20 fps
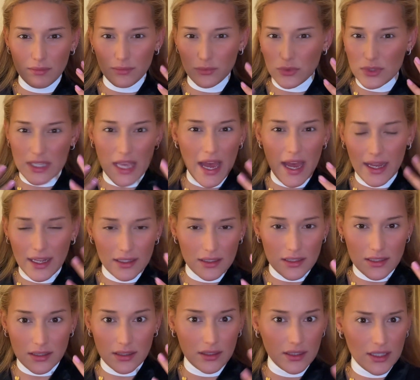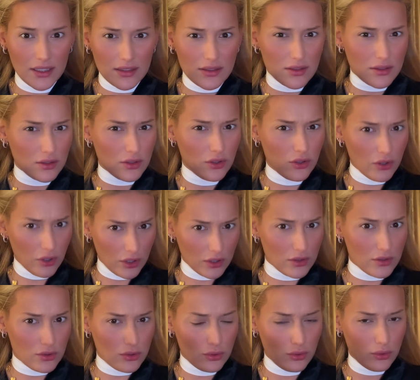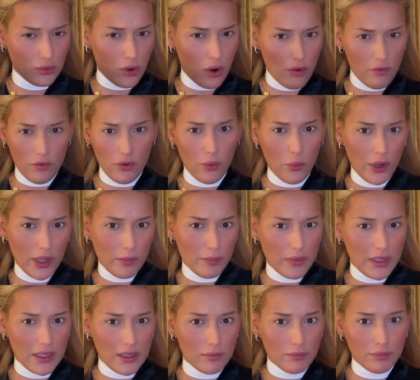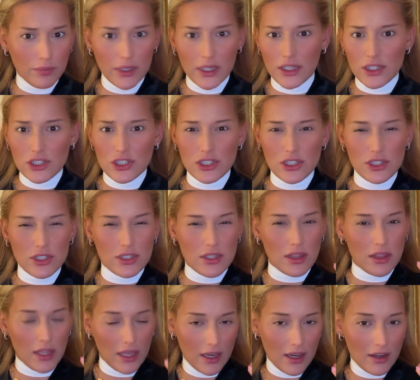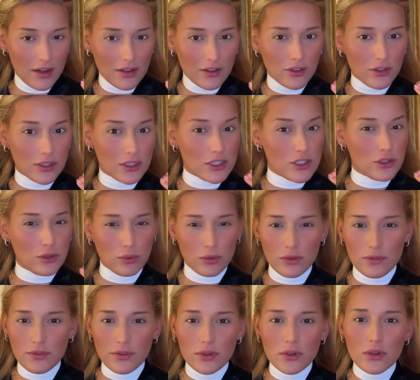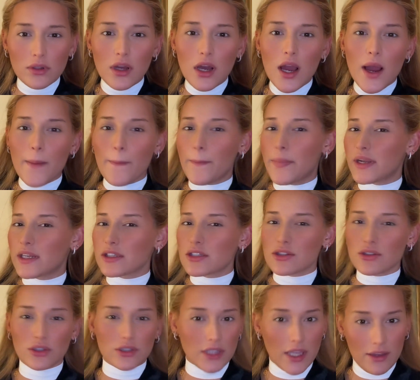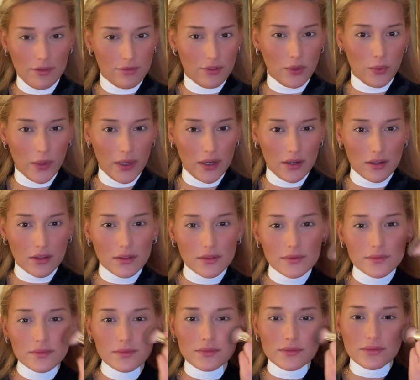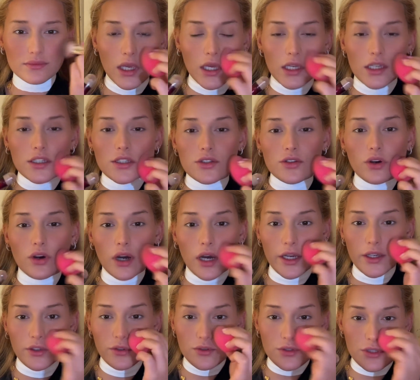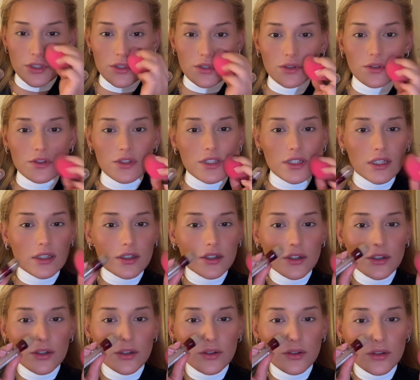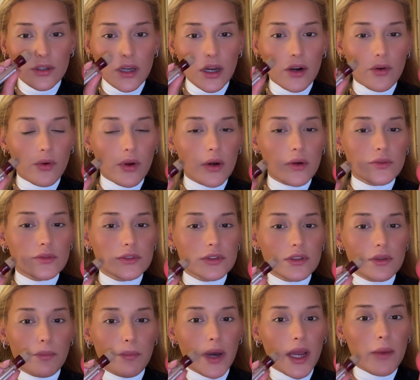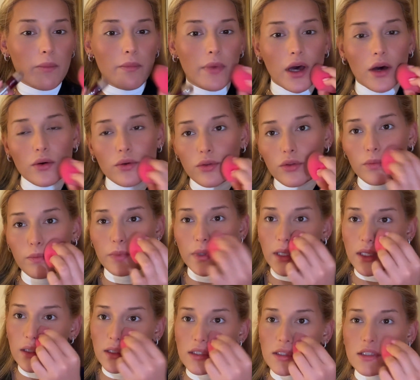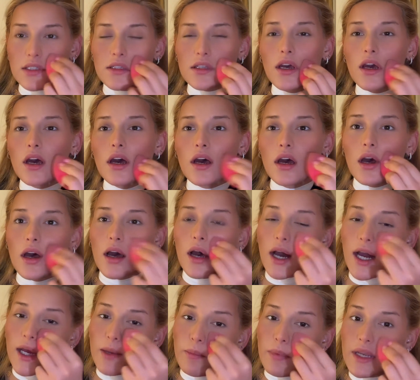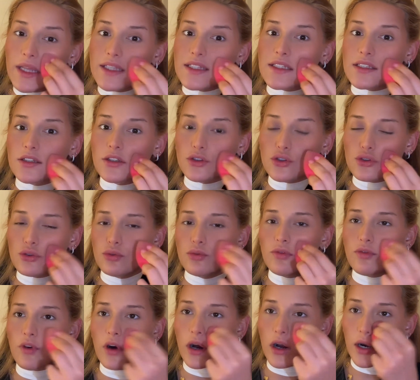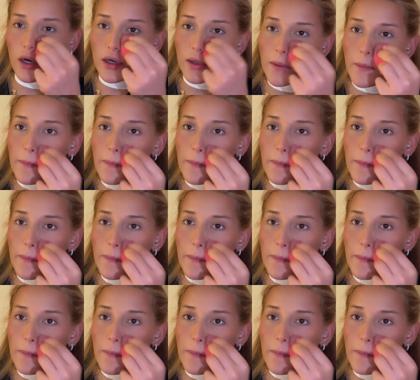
tanned yet not too overwhelming blush. It's there, it's youthful, but it's not everywhere. So I use this concealer around my mouth because I blended it too far.